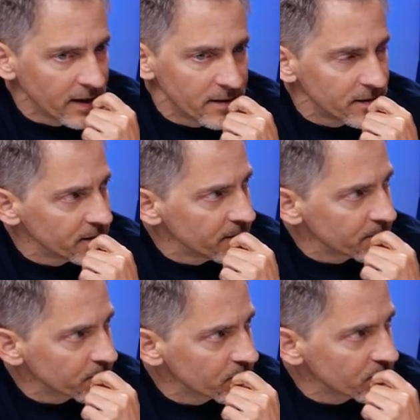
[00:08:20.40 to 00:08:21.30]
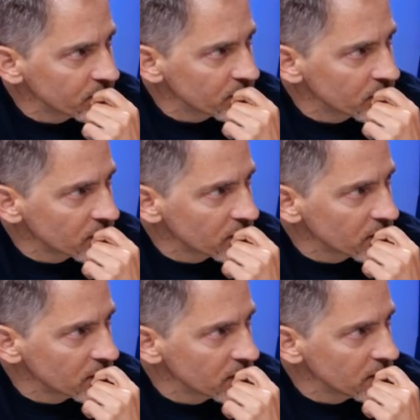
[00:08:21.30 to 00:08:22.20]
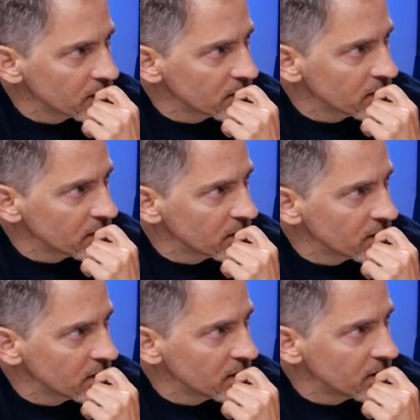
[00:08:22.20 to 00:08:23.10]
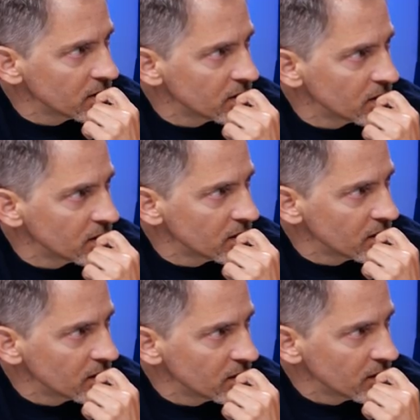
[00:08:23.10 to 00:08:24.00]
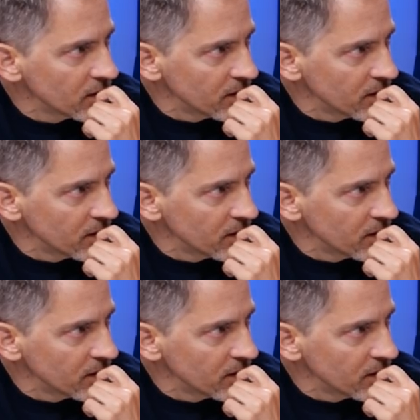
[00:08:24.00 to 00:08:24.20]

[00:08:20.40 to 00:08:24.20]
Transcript: (silent)